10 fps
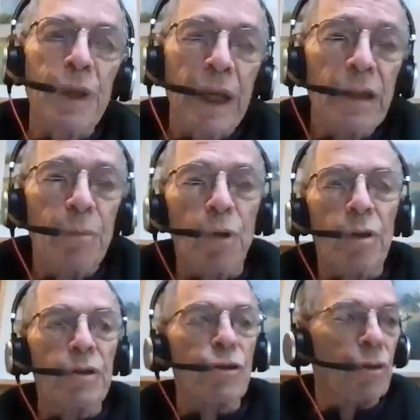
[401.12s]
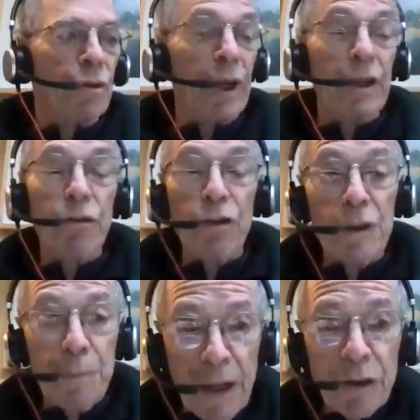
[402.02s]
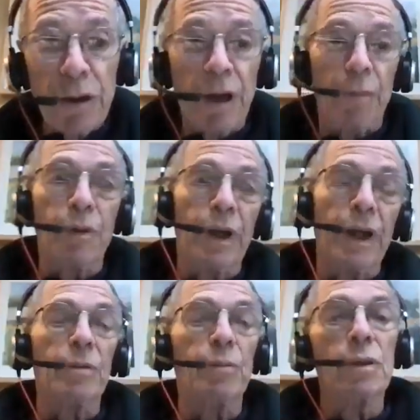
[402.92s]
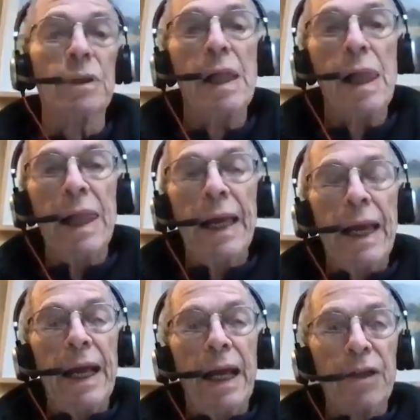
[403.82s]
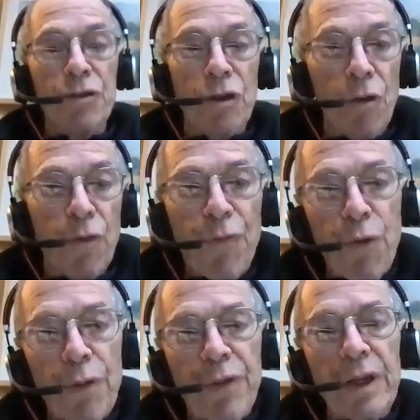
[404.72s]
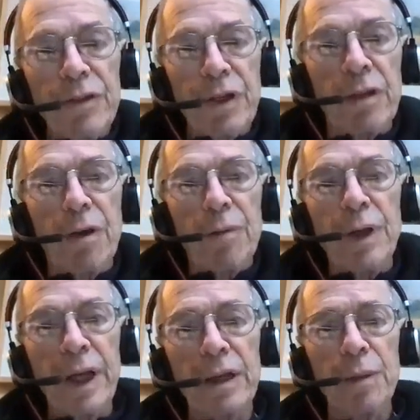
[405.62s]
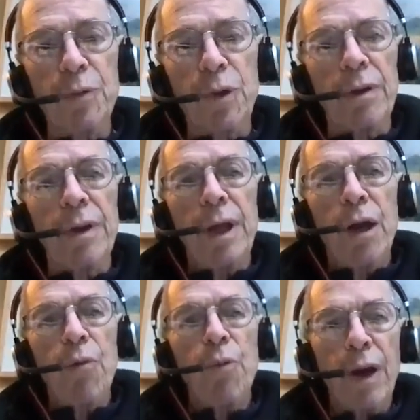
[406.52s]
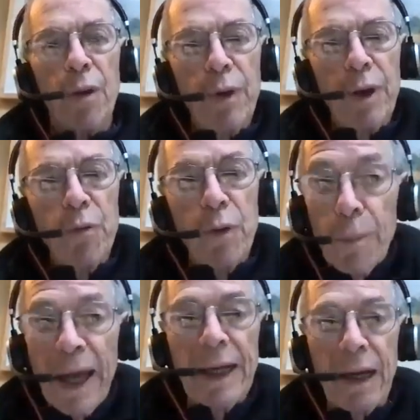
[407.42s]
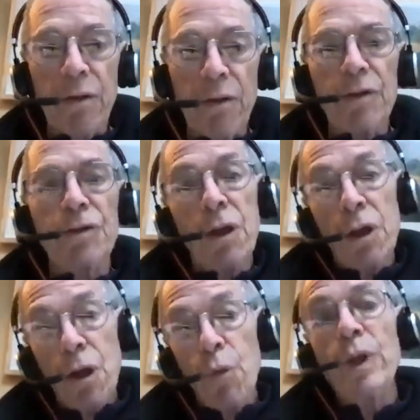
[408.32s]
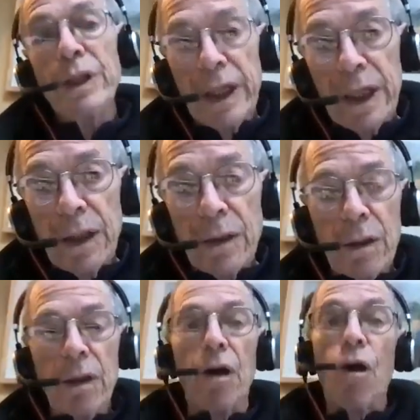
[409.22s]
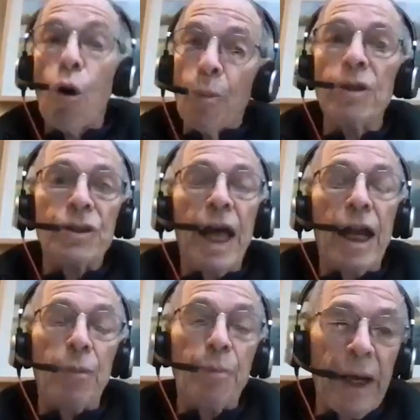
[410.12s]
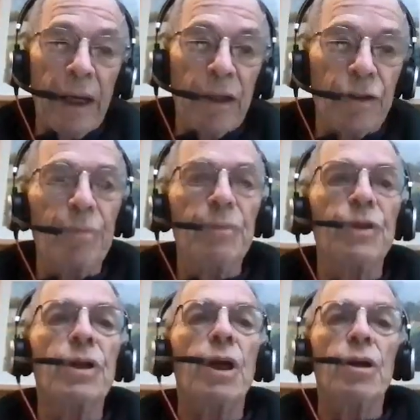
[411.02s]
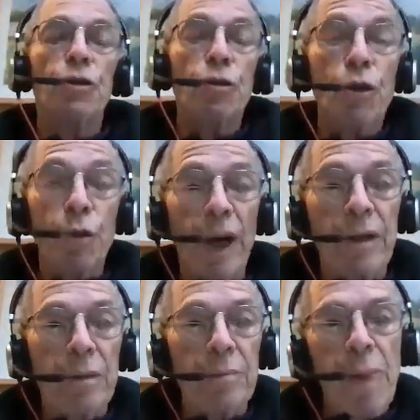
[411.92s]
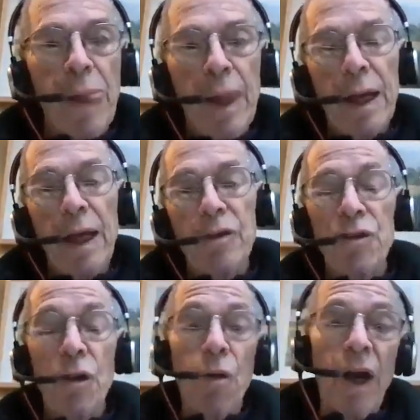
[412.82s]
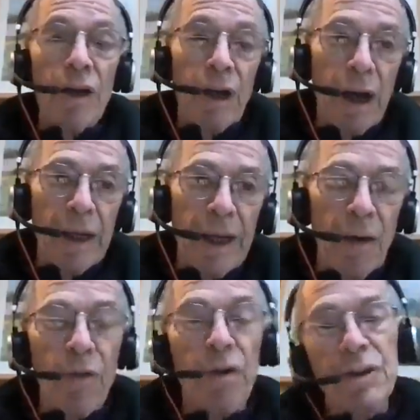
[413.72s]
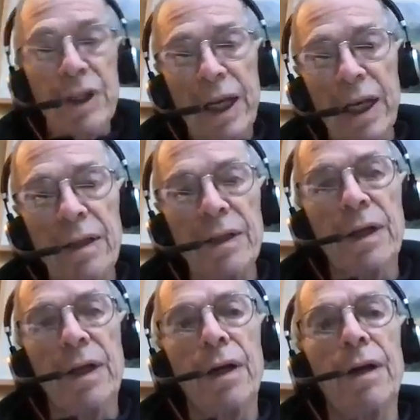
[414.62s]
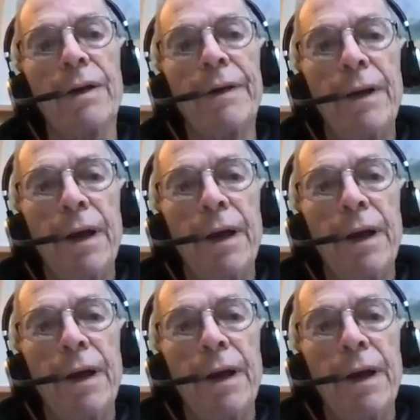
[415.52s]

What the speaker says: predictable, and certain things are especially unpredictable. And so, for things that are unpredictable, where we will make errors, we need homeostatic mechanisms to correct them. And so, I now understand that